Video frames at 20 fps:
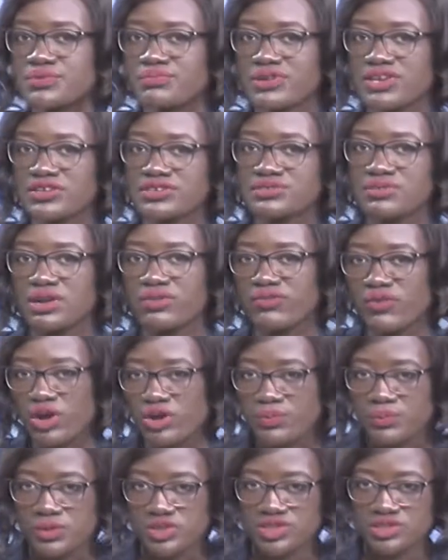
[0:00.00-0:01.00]
because one of our
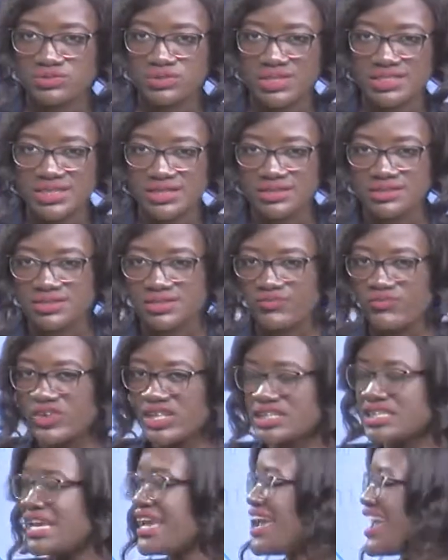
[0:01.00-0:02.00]
reporters went out to the
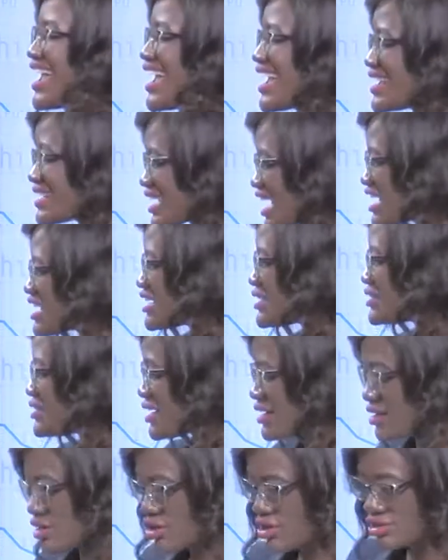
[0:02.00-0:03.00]
field and Kenyans
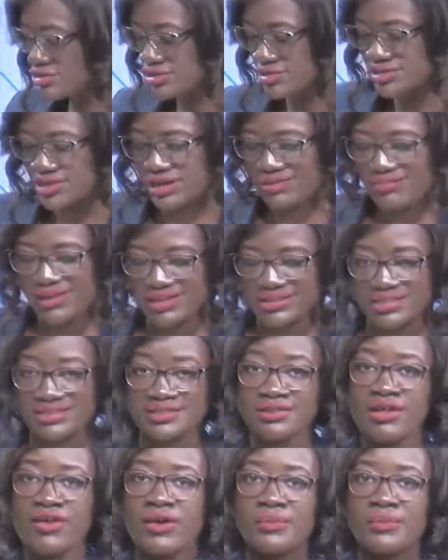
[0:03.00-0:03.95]
had a lot to say about this.